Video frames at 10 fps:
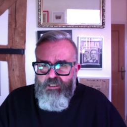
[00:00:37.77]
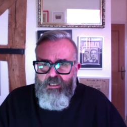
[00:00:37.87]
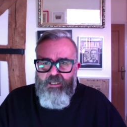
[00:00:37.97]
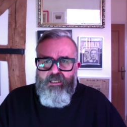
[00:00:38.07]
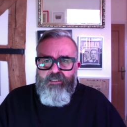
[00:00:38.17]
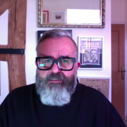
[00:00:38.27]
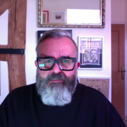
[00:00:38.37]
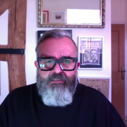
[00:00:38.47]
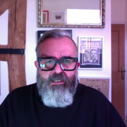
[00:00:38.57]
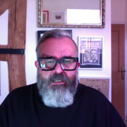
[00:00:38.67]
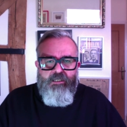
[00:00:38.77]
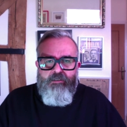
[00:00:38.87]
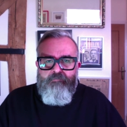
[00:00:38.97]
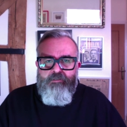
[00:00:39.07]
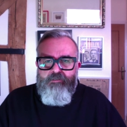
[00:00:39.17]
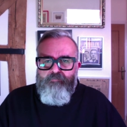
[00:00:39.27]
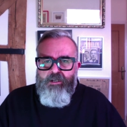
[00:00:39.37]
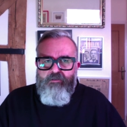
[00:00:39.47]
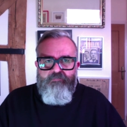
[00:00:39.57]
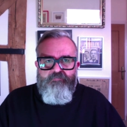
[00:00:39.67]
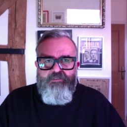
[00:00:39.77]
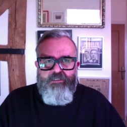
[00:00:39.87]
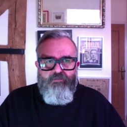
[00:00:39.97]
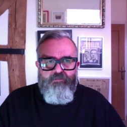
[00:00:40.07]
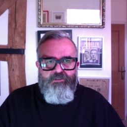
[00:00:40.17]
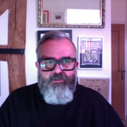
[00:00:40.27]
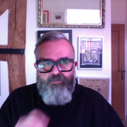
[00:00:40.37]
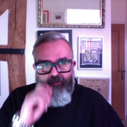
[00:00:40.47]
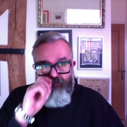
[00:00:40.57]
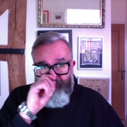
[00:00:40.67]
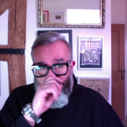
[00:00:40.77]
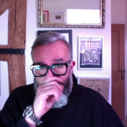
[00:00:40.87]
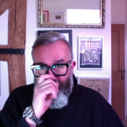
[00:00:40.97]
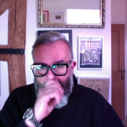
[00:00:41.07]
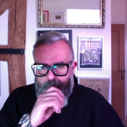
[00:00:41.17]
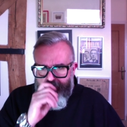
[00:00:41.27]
and the power of technology on the old photo booth.